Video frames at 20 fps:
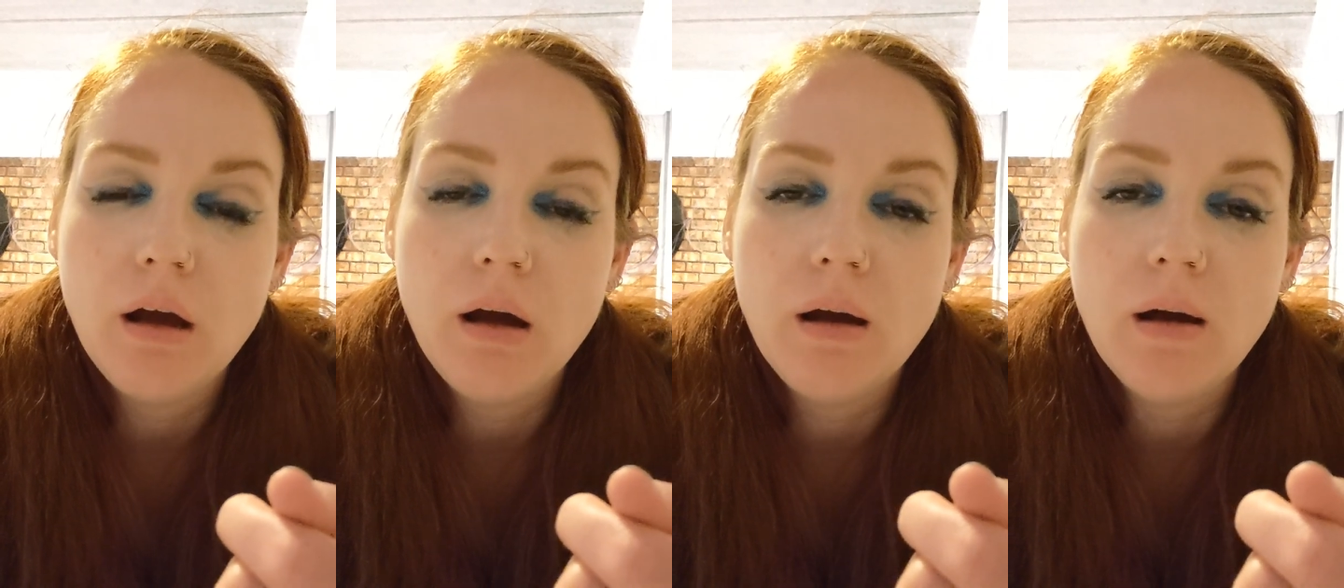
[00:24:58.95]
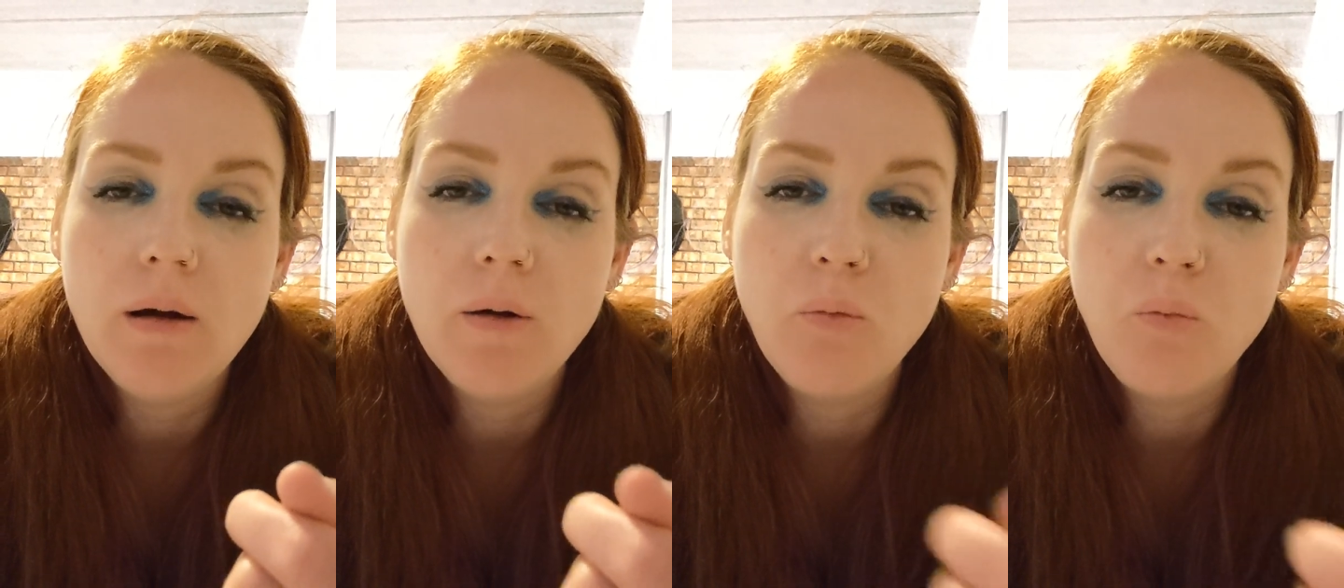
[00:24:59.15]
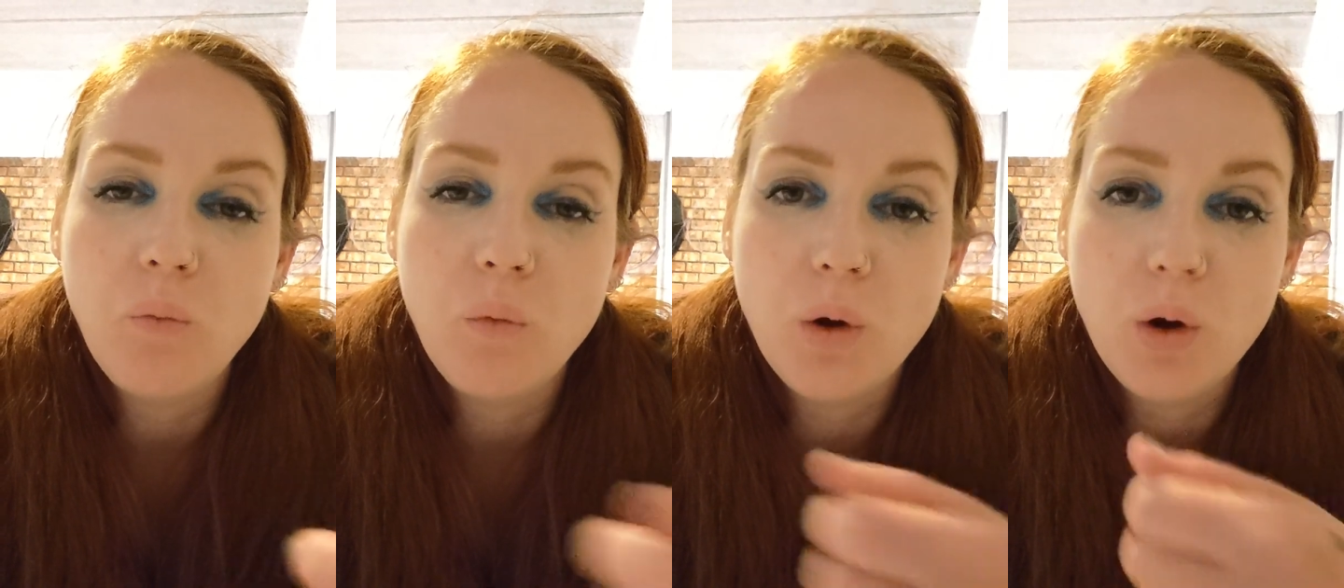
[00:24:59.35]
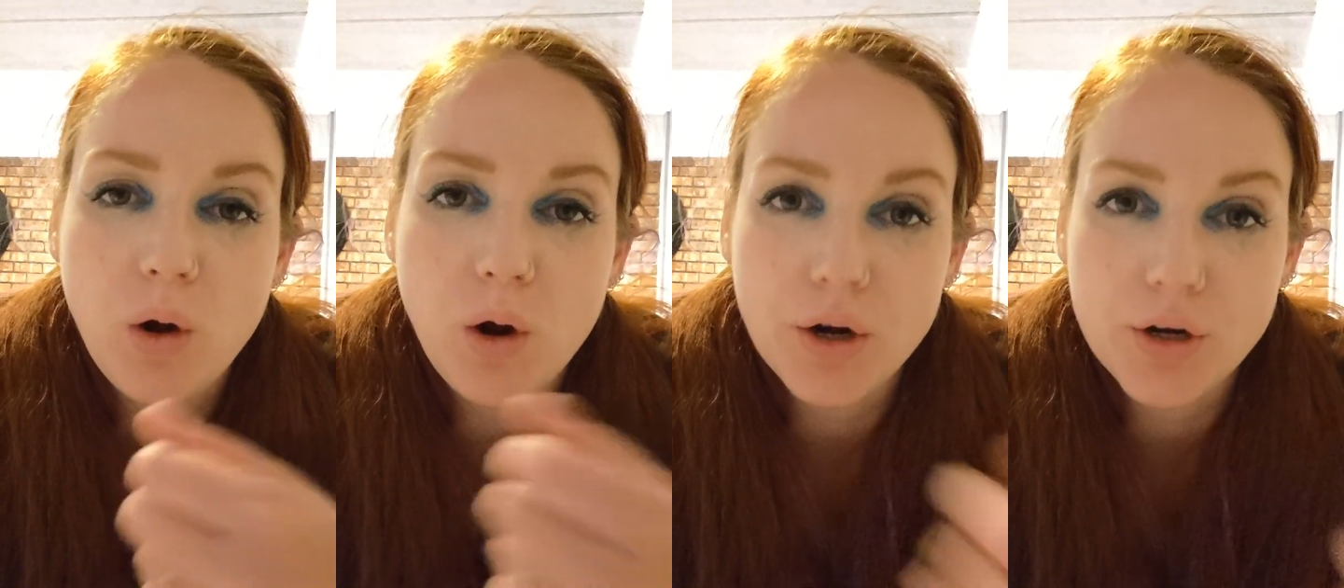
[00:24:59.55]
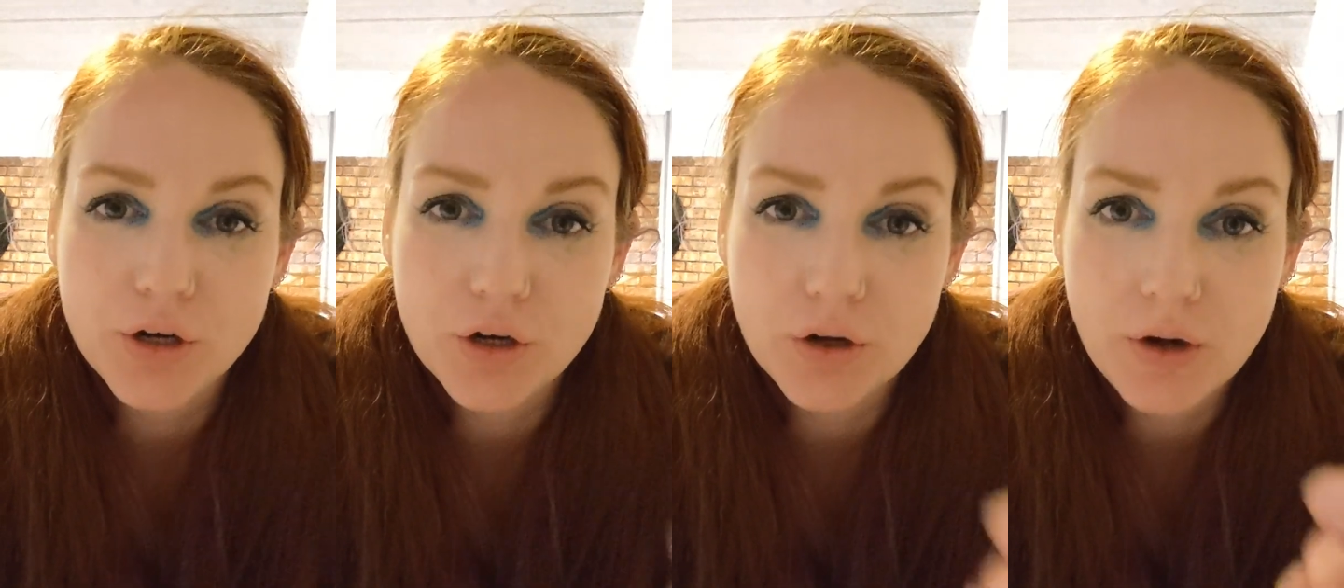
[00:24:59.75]
on
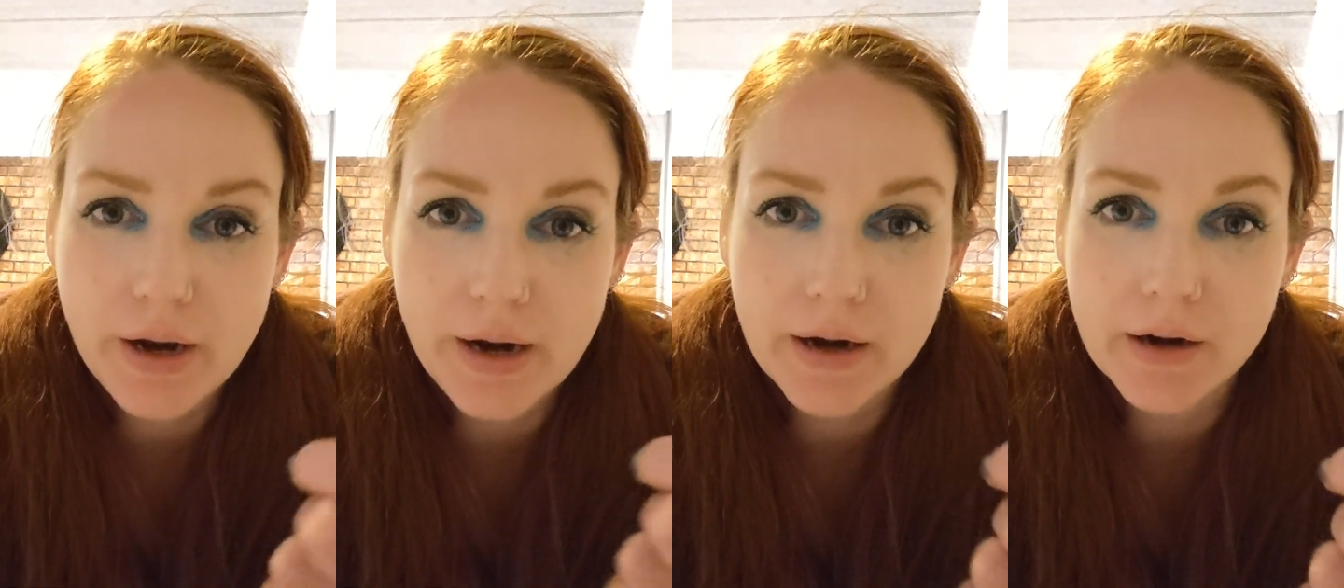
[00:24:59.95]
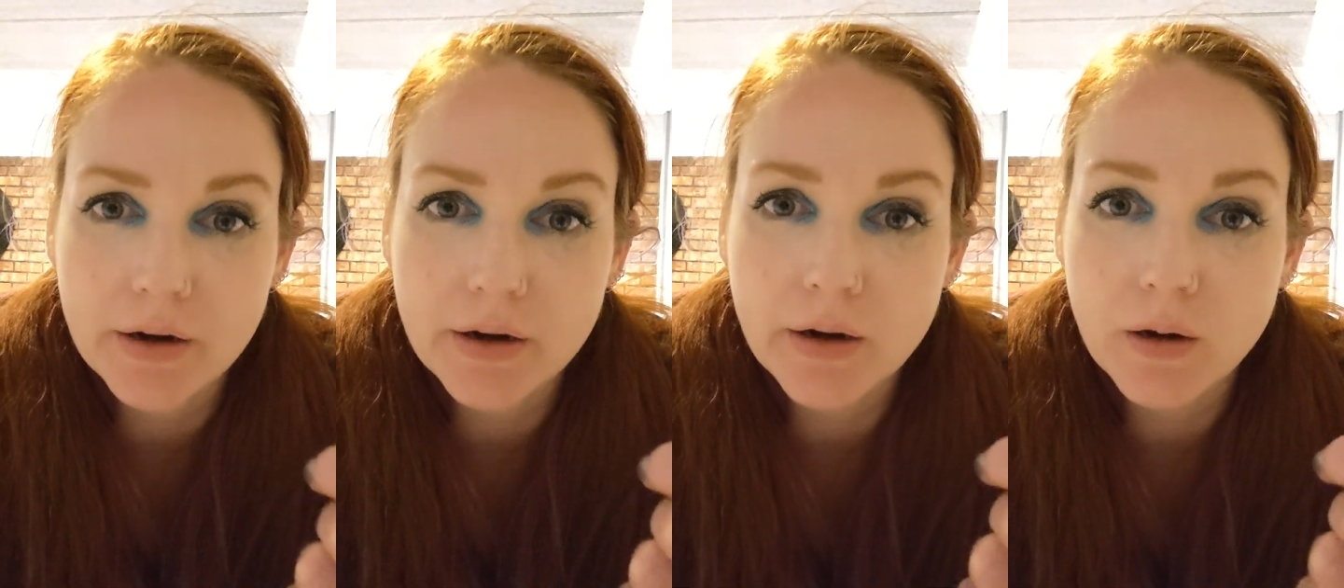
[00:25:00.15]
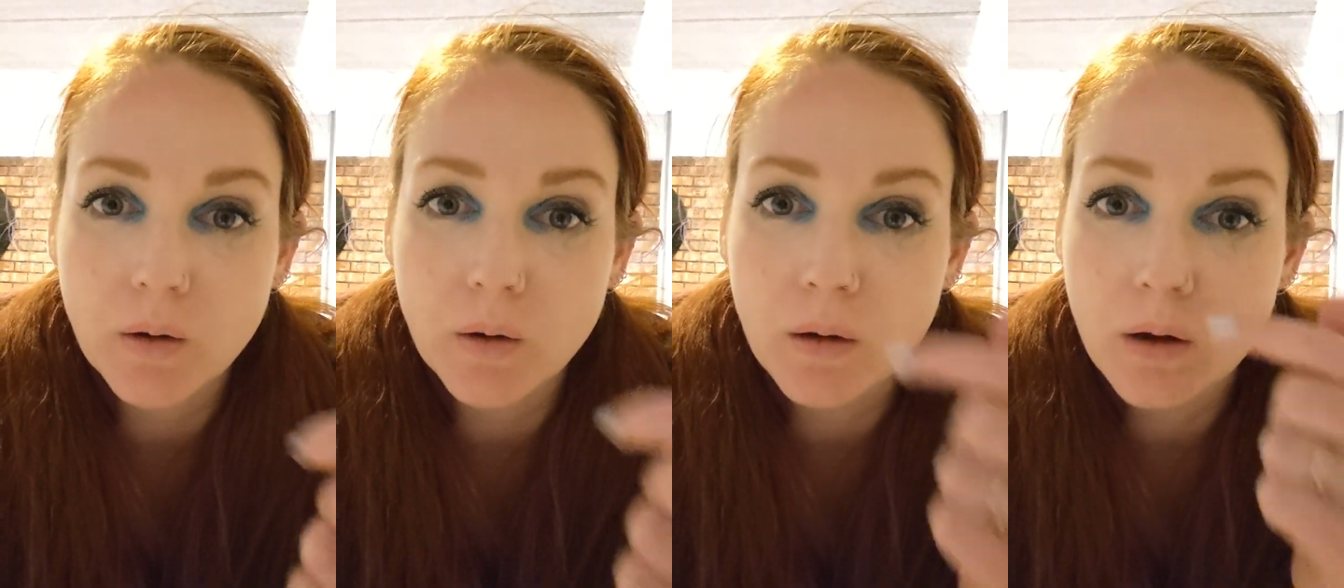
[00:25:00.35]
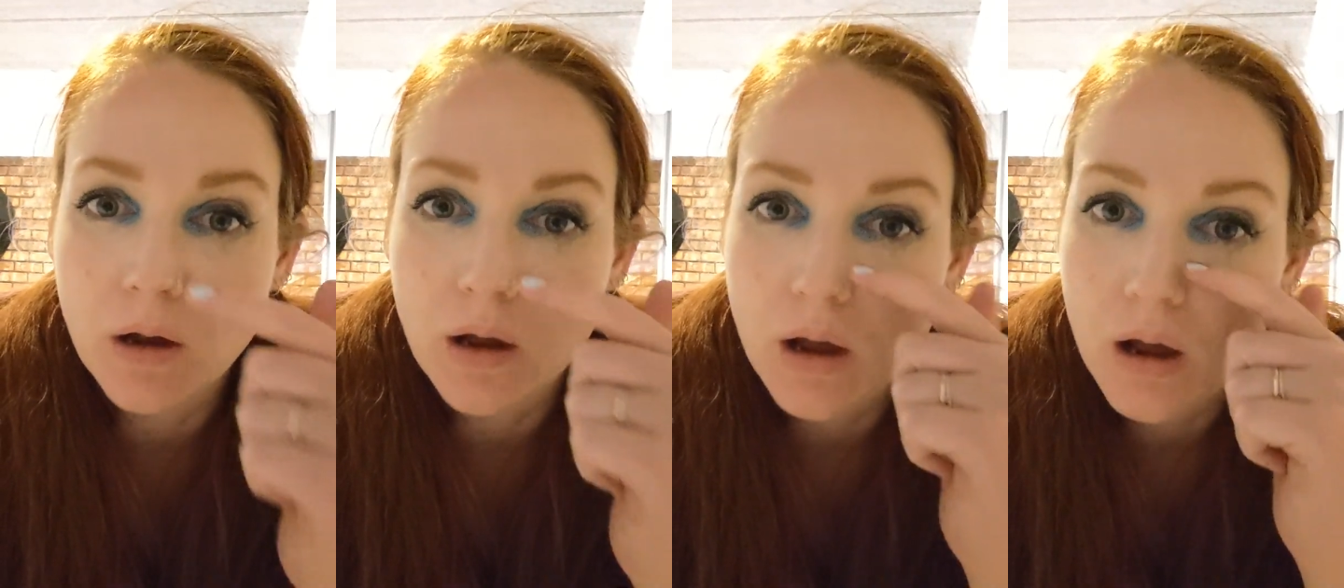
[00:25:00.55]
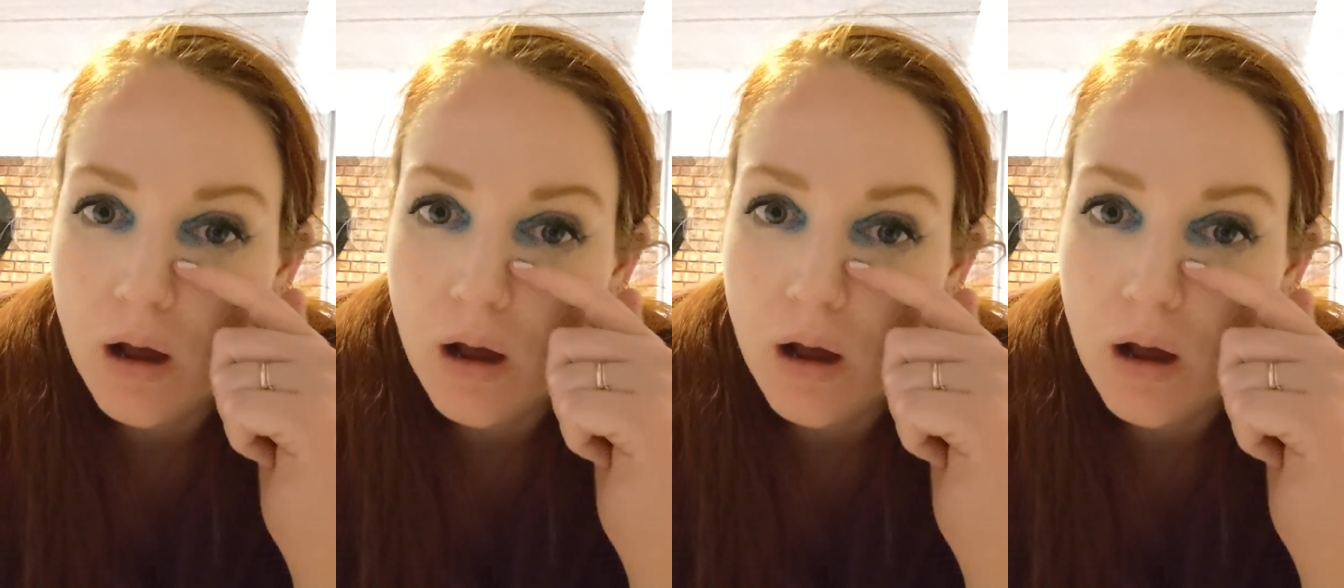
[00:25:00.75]
your arrow,